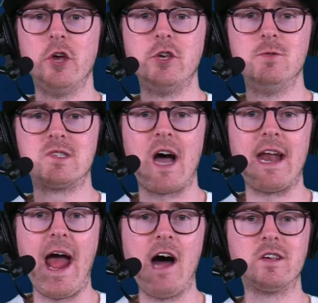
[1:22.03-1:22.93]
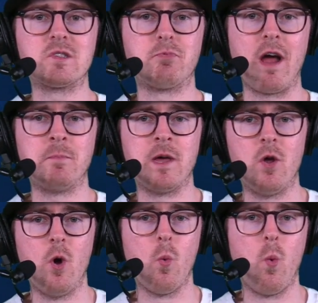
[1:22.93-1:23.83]
You signed Alex Bregman,
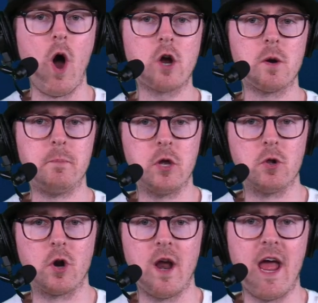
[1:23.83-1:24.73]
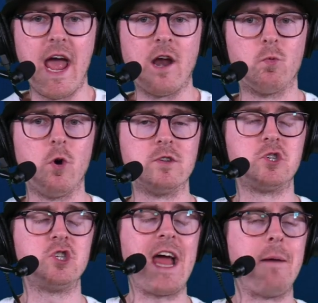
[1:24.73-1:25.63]
Walker Buehler, and Aroldis
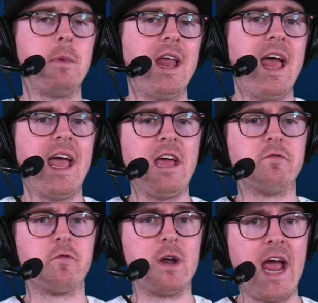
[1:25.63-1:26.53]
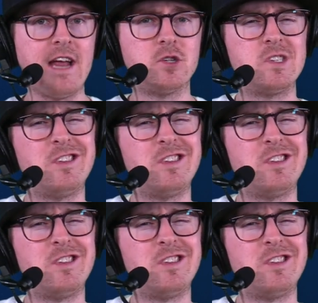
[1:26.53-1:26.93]
Chapman in free agency.